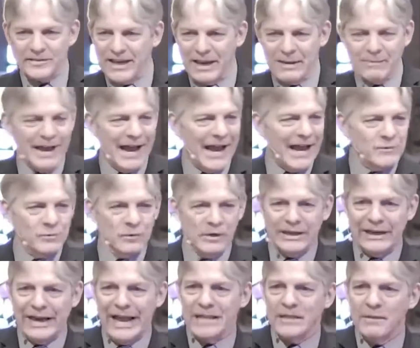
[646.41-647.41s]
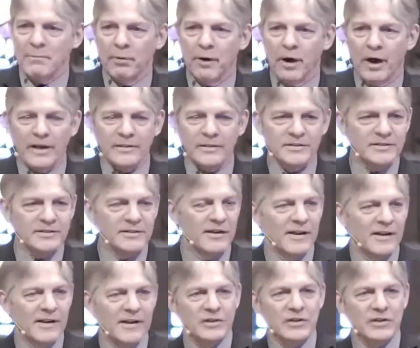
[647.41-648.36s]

The same guys would get on the bus,